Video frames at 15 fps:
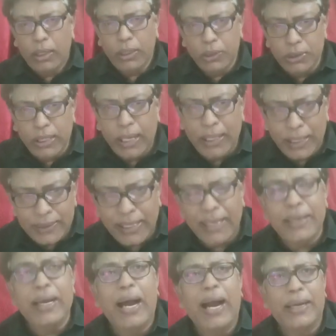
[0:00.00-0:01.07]

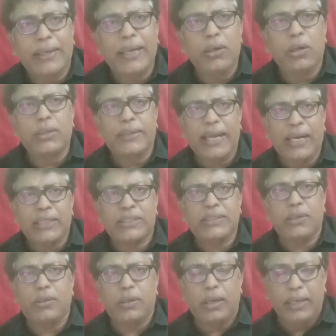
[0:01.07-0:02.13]
another article on text
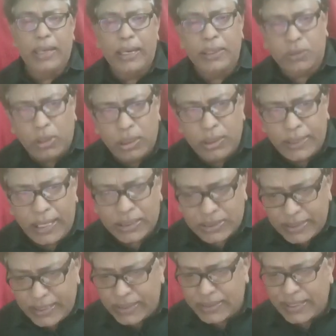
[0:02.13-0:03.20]
and context
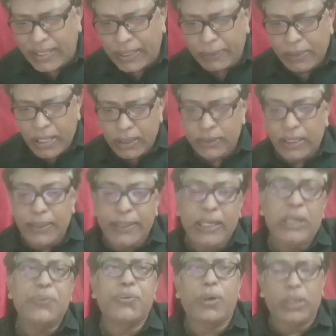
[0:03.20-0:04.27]
is that the
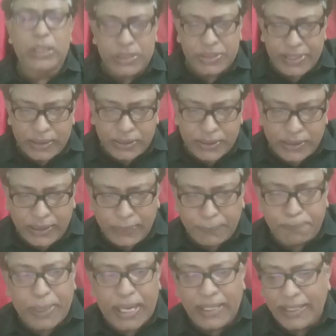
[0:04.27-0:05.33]
need for strengthening
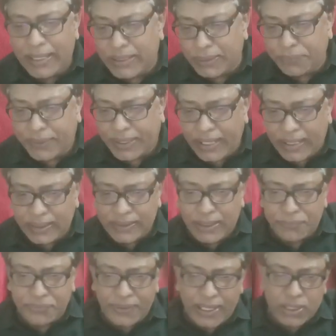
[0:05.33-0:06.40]
palliative care in the
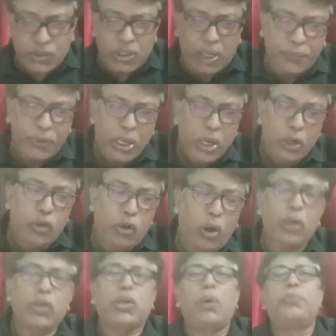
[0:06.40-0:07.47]
face of
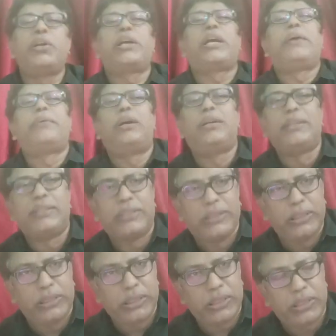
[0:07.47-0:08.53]
non-communicable
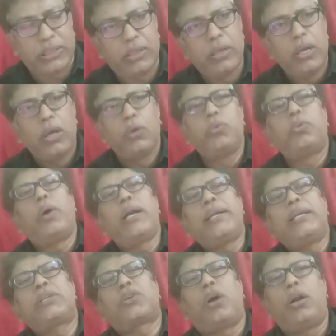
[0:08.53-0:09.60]
diseases. What
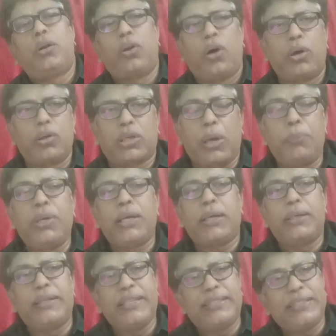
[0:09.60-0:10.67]
is called non-communicable
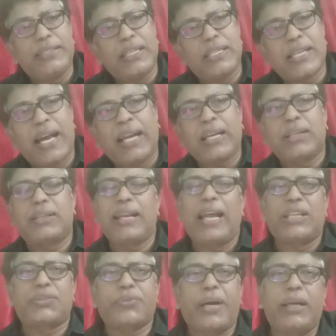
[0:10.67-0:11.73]
diseases are
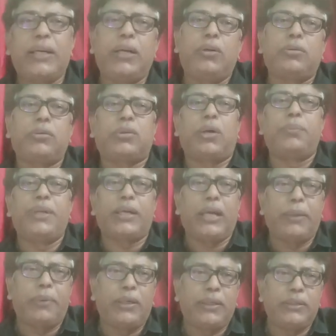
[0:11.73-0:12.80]
classified into
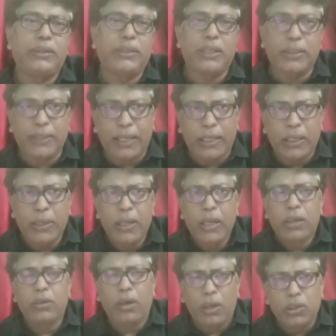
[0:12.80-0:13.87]
communicable diseases and
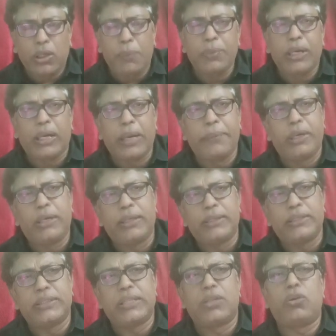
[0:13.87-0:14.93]
non-communicable
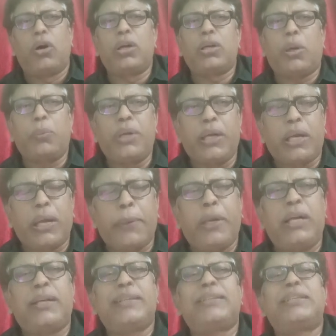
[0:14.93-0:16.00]
diseases. Non-communicable
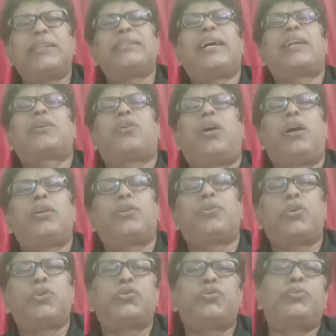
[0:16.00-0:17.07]
diseases are called
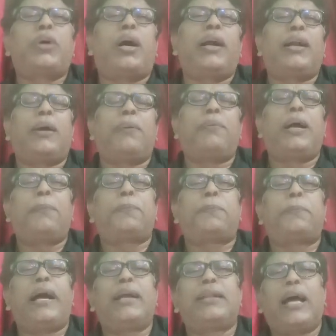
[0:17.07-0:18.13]
those who are developed
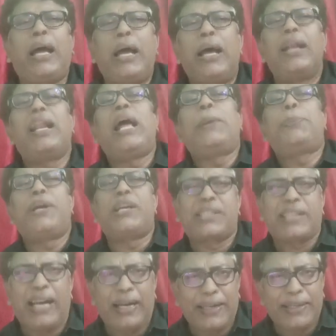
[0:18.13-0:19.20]
by the
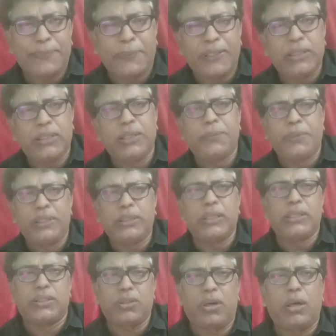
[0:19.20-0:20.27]
lifestyle
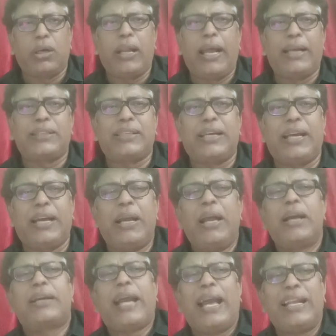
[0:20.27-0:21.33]
diseases, or like say
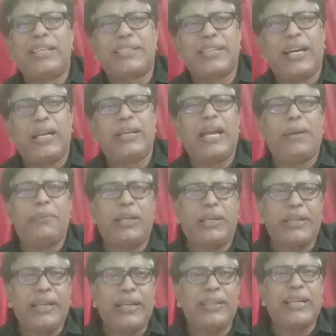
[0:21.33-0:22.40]
cancer,
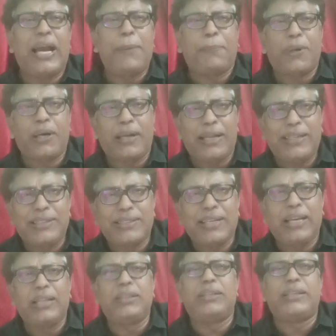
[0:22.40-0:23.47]
diabetes,
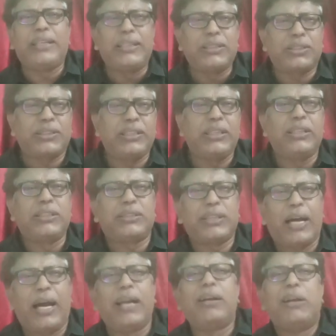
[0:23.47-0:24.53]
hypertension. These things
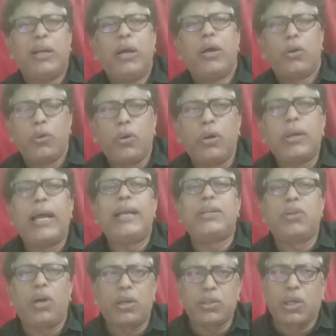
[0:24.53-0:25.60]
are known as
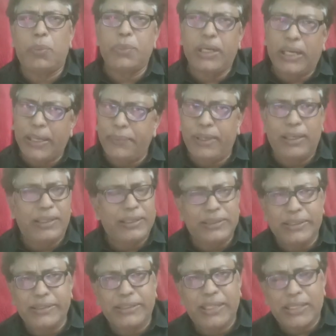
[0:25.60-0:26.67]
non-communicable
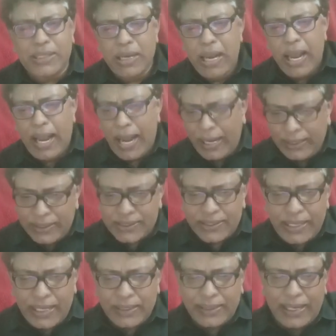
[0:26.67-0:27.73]
diseases. And it
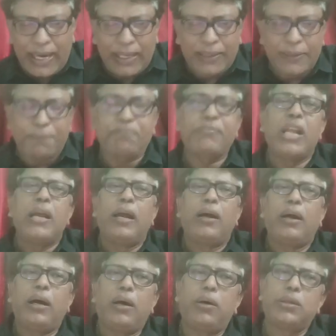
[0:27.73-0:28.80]
says that
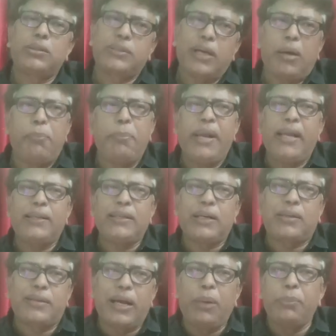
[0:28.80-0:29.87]
the major
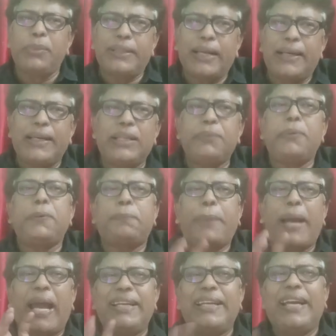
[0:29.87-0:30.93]
term that is in
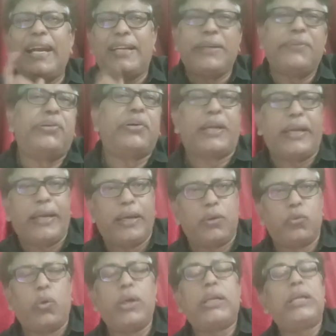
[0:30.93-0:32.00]
palliative care.
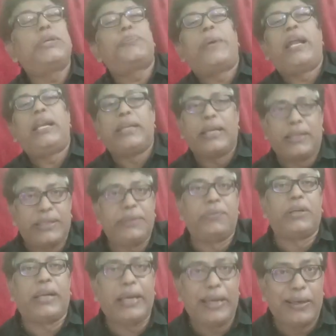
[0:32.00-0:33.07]
What is
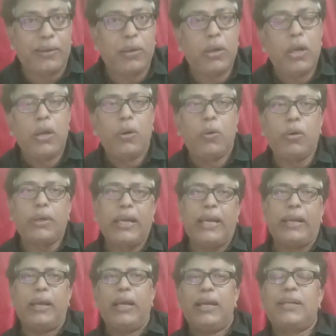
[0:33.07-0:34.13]
palliative care?
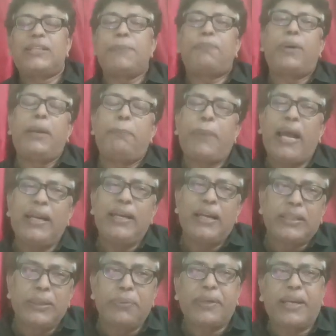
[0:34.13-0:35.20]
Okay, it's a
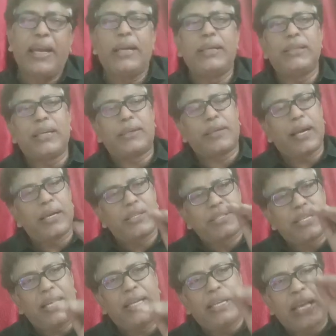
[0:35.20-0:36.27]
palliative care is a
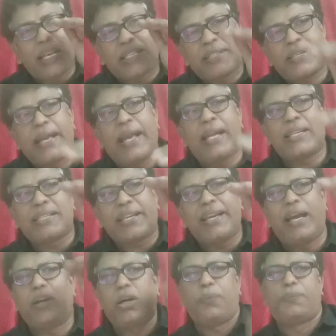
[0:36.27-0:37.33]
tertiary stage
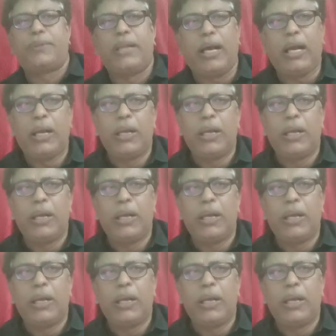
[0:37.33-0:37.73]
care of the